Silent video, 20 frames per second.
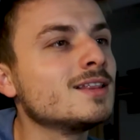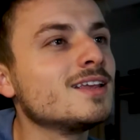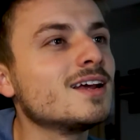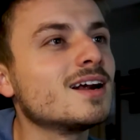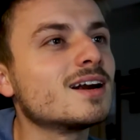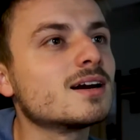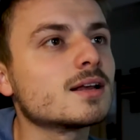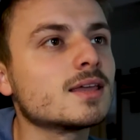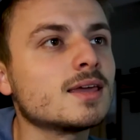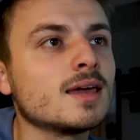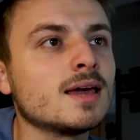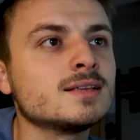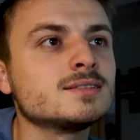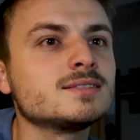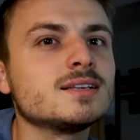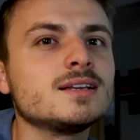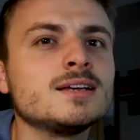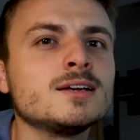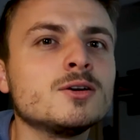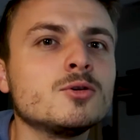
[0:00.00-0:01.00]
they are
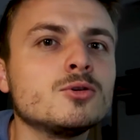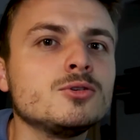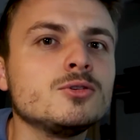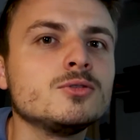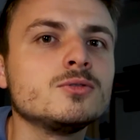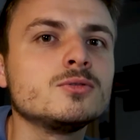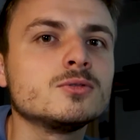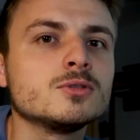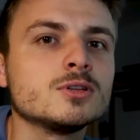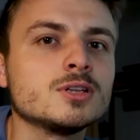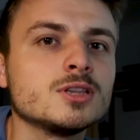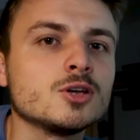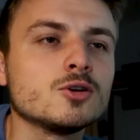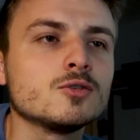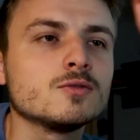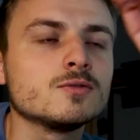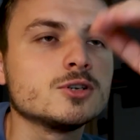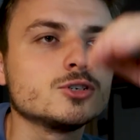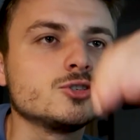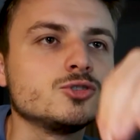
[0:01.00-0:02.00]
canceling on you on the day
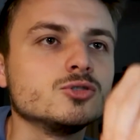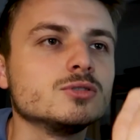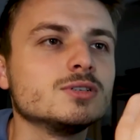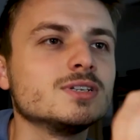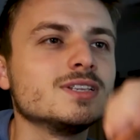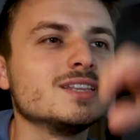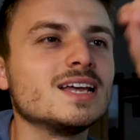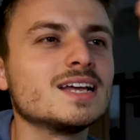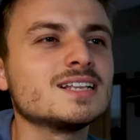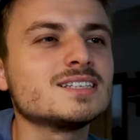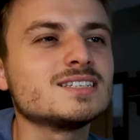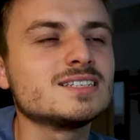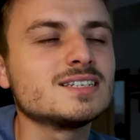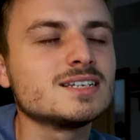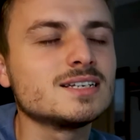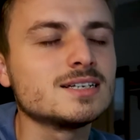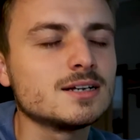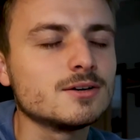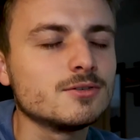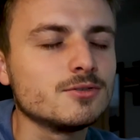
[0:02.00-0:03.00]
of the shoot. That's
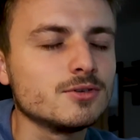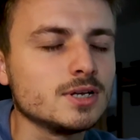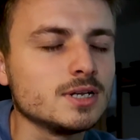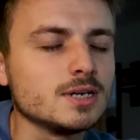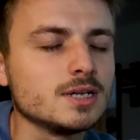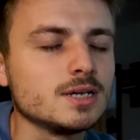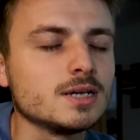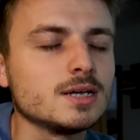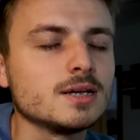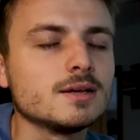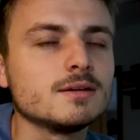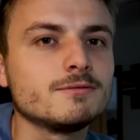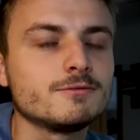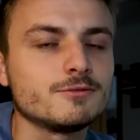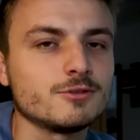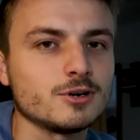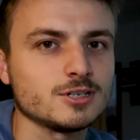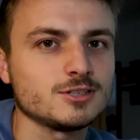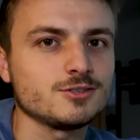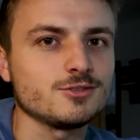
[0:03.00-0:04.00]
really
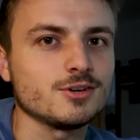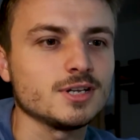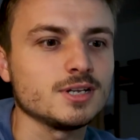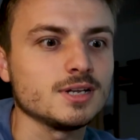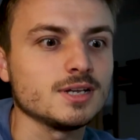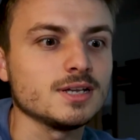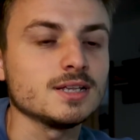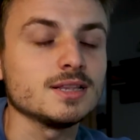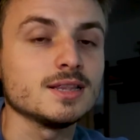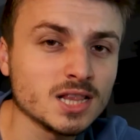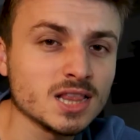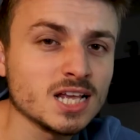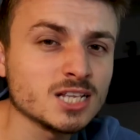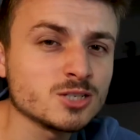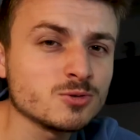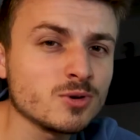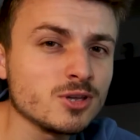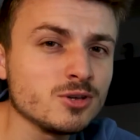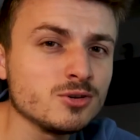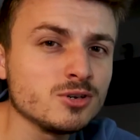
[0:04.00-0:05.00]
frustrating. That's
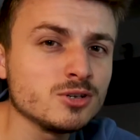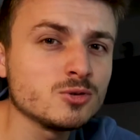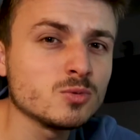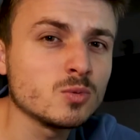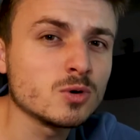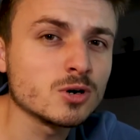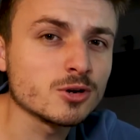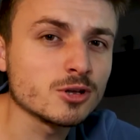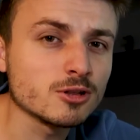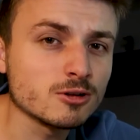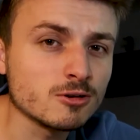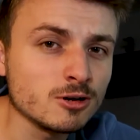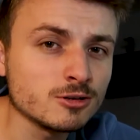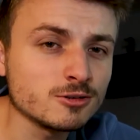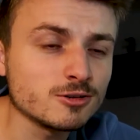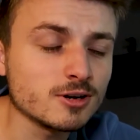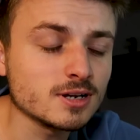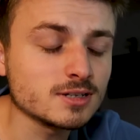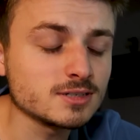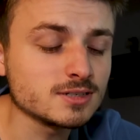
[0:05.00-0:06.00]
why you need to work with
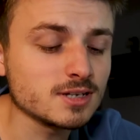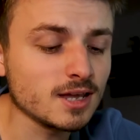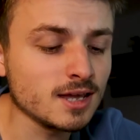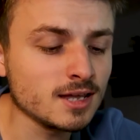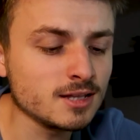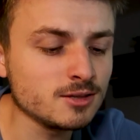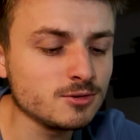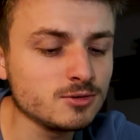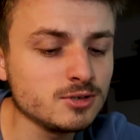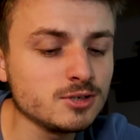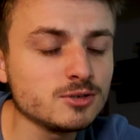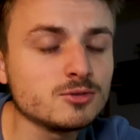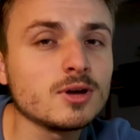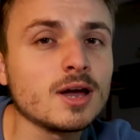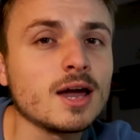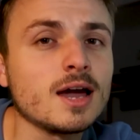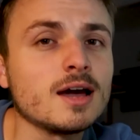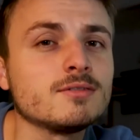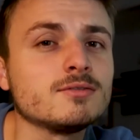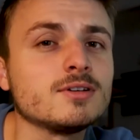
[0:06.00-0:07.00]
contracts, and you need to
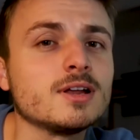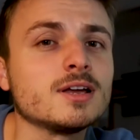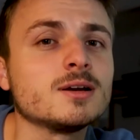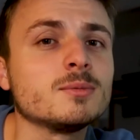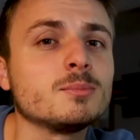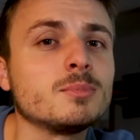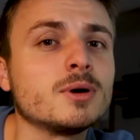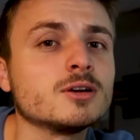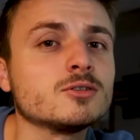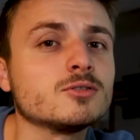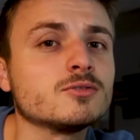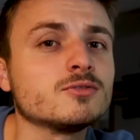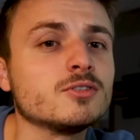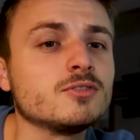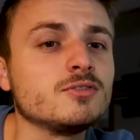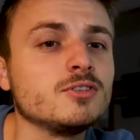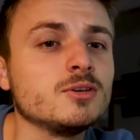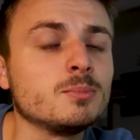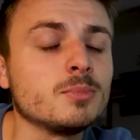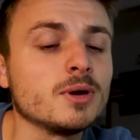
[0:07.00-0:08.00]
have like a part of the
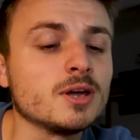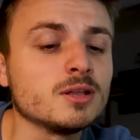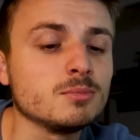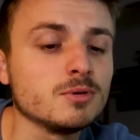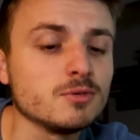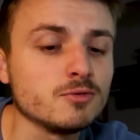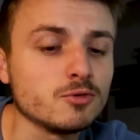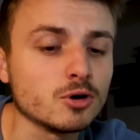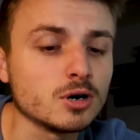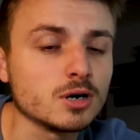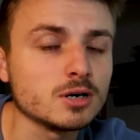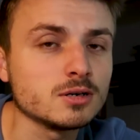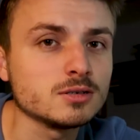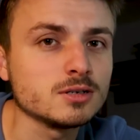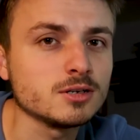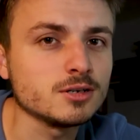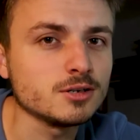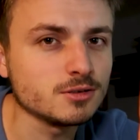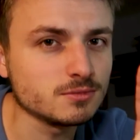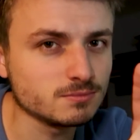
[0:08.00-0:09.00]
fee paid before.
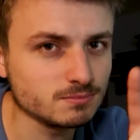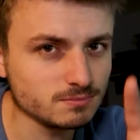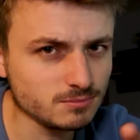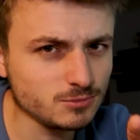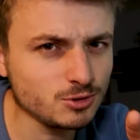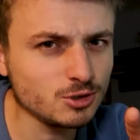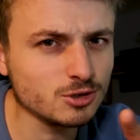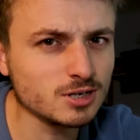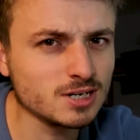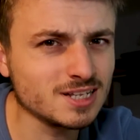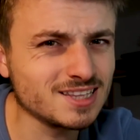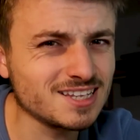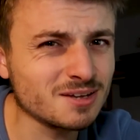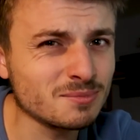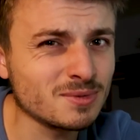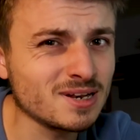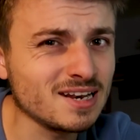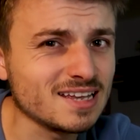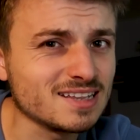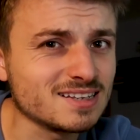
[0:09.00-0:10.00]
You're gonna thank
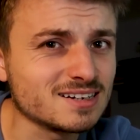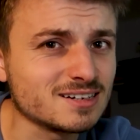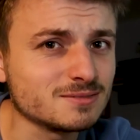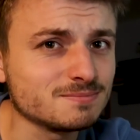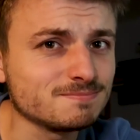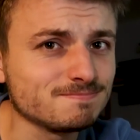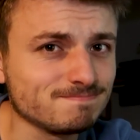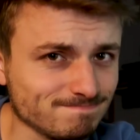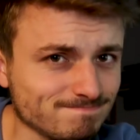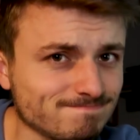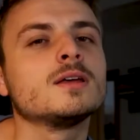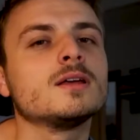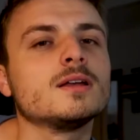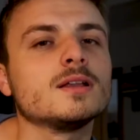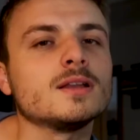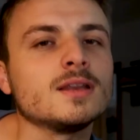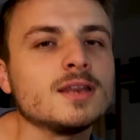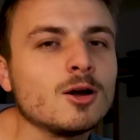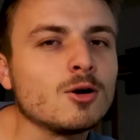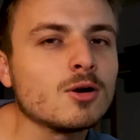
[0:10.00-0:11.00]
me later.
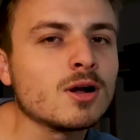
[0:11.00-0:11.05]
Now